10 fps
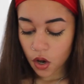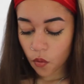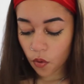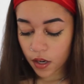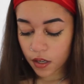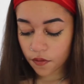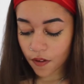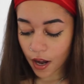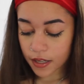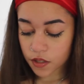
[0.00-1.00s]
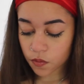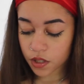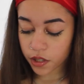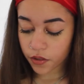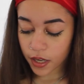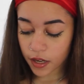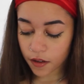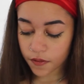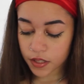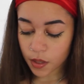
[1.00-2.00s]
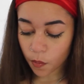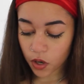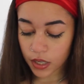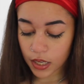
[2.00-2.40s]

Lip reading: what advice would you give someone